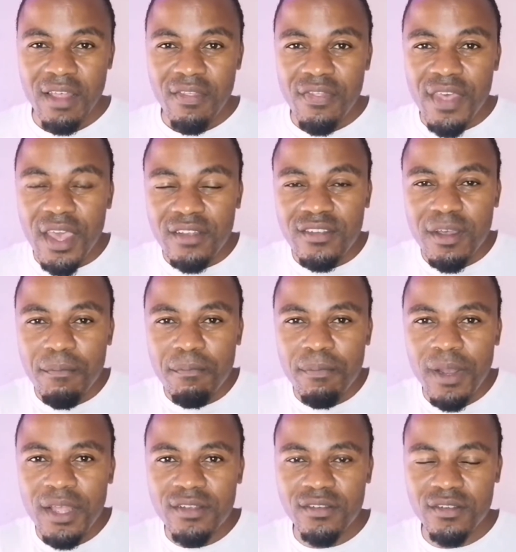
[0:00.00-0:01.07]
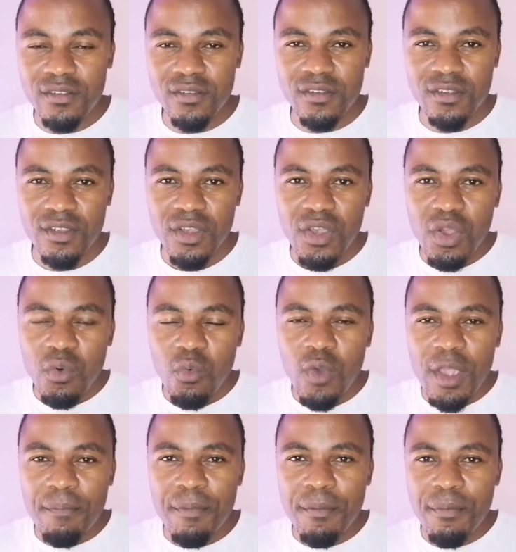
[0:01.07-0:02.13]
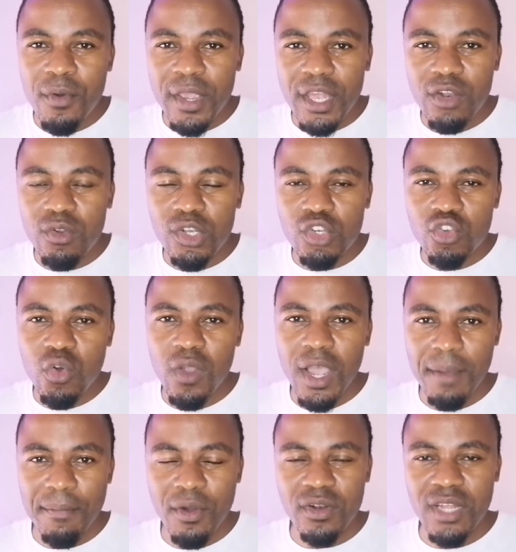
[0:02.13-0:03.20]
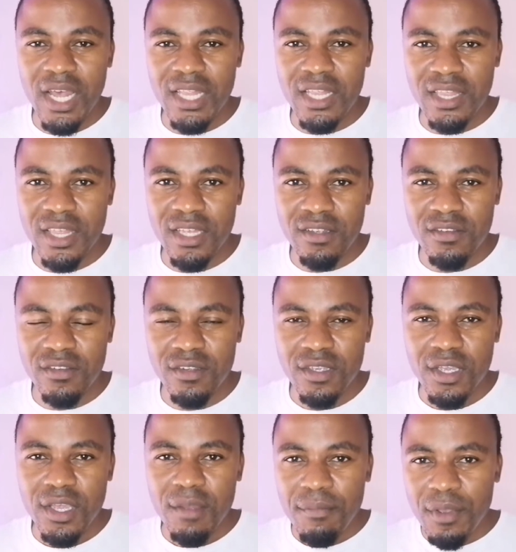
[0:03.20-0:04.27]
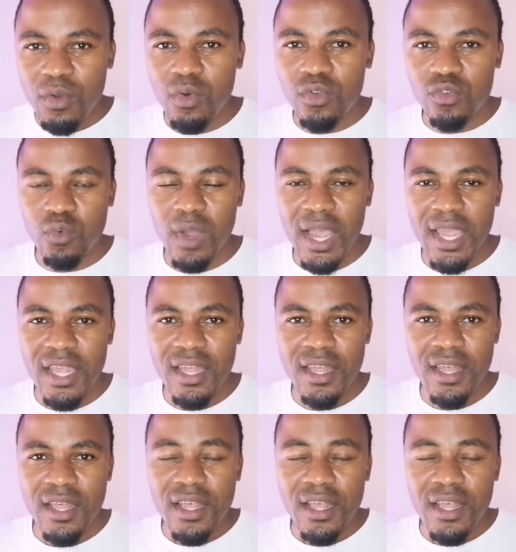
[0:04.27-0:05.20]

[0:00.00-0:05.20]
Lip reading: There are some places where people cannot talk about other things. Because why?